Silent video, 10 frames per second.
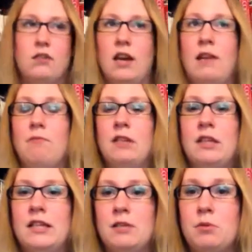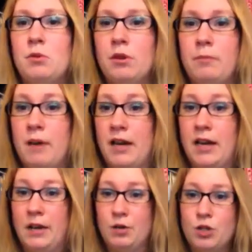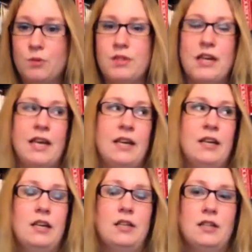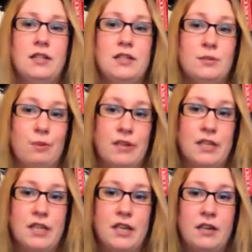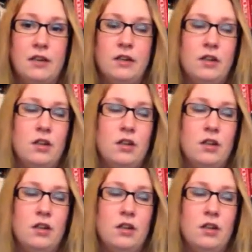I'd really like to record Monday or Tuesday. This is Wednesday here.